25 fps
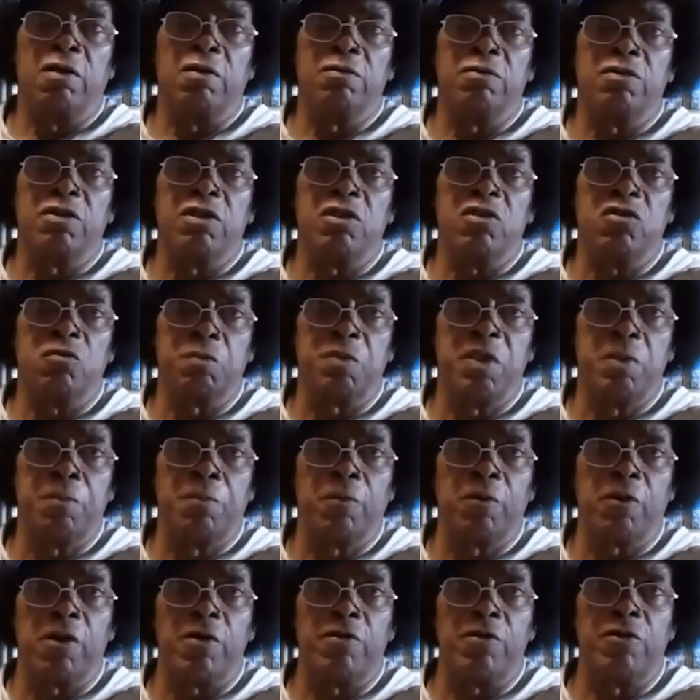These
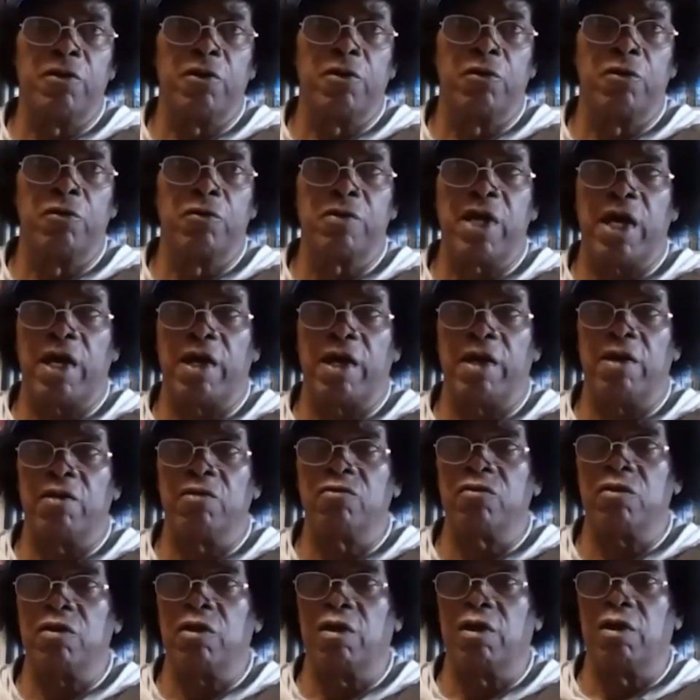people are known
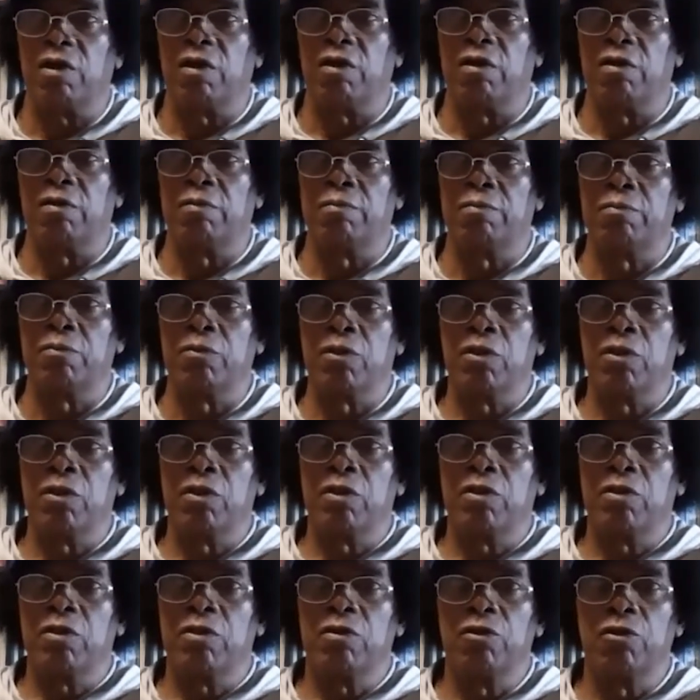as
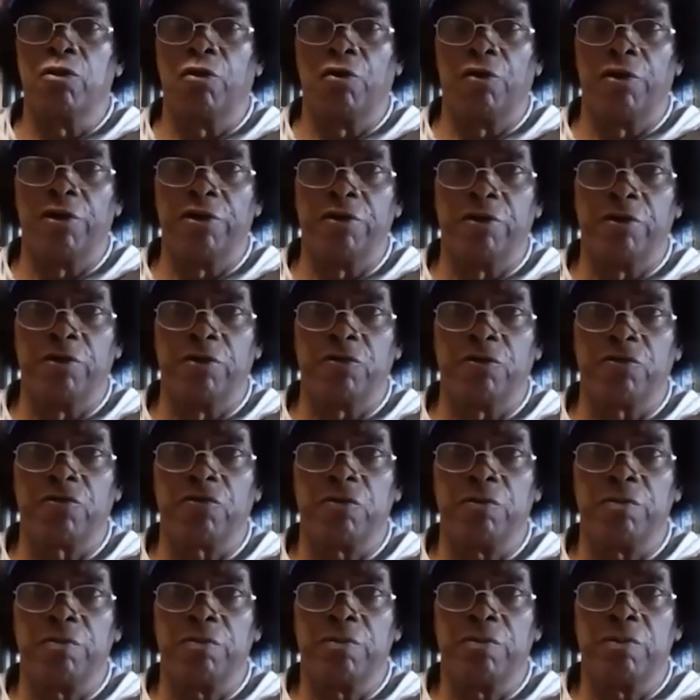lawyers
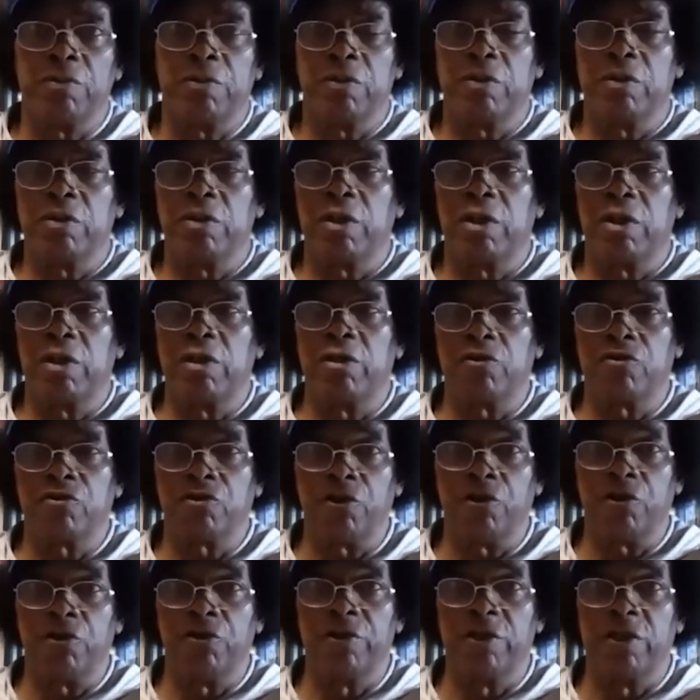and
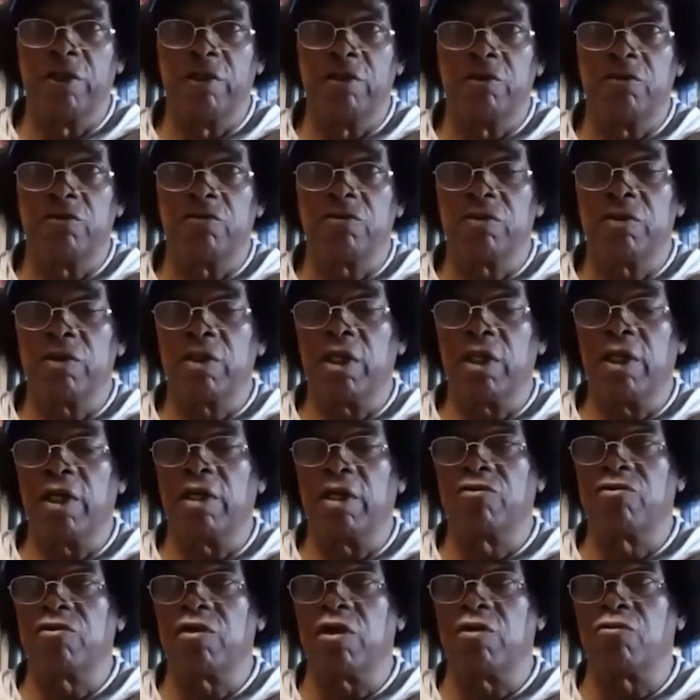attorneys,
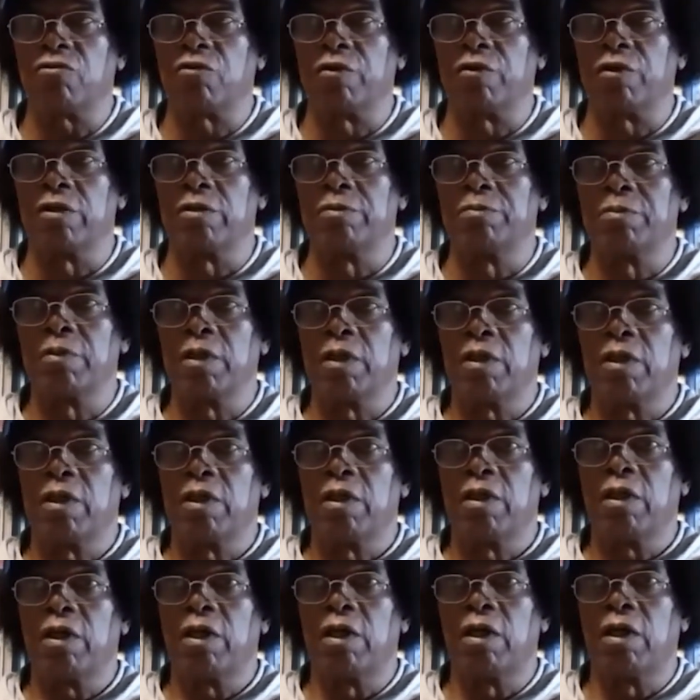etc.,
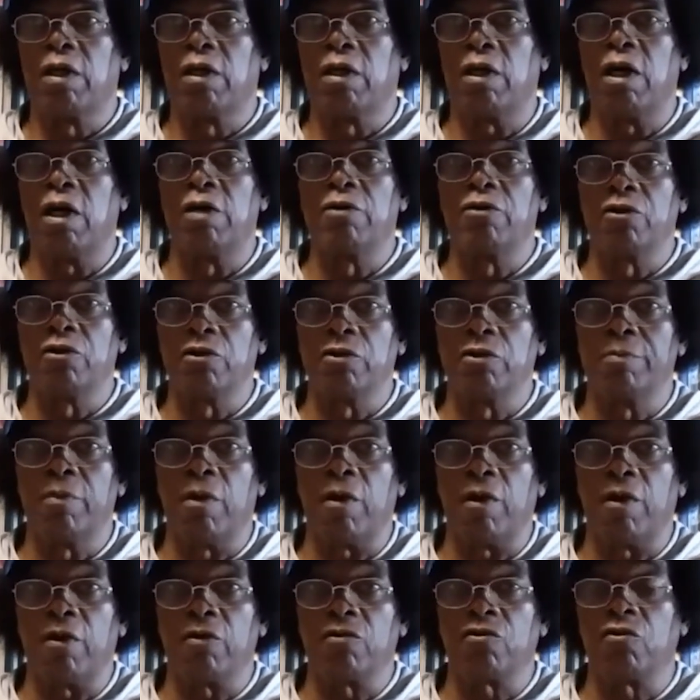under the
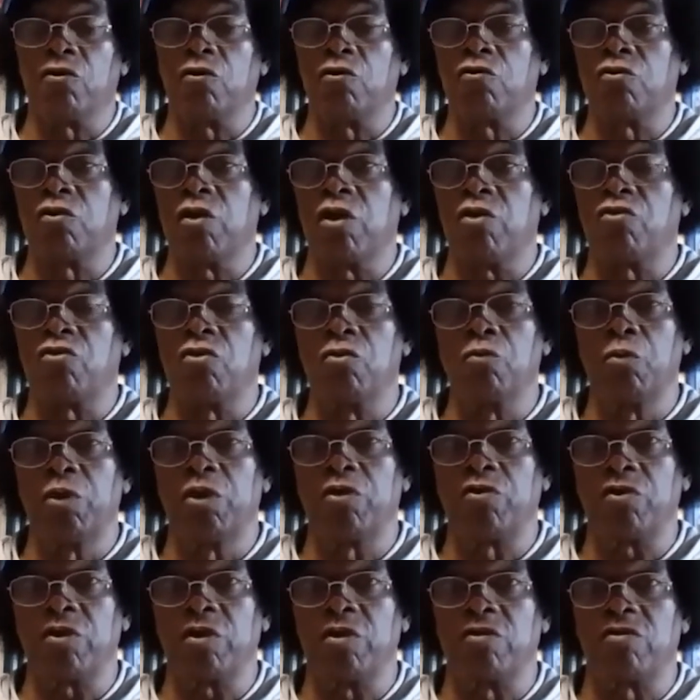Bar Association,
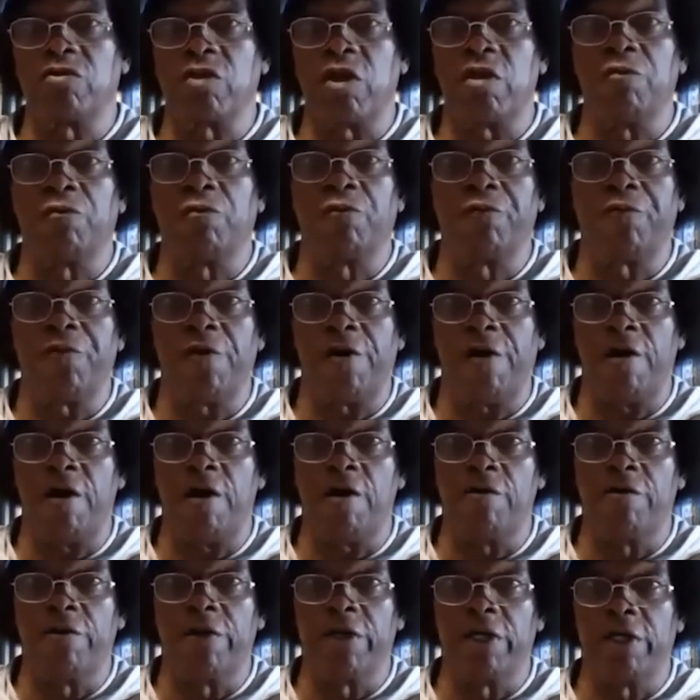which is a
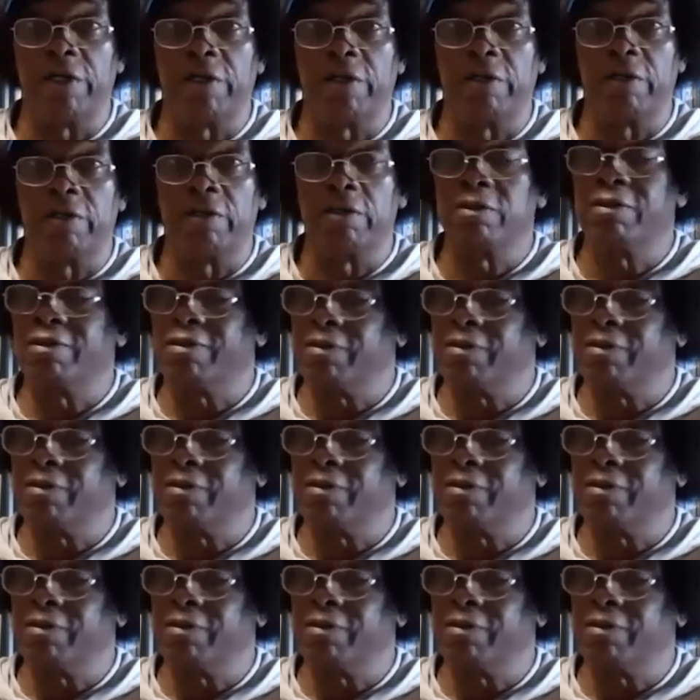foreign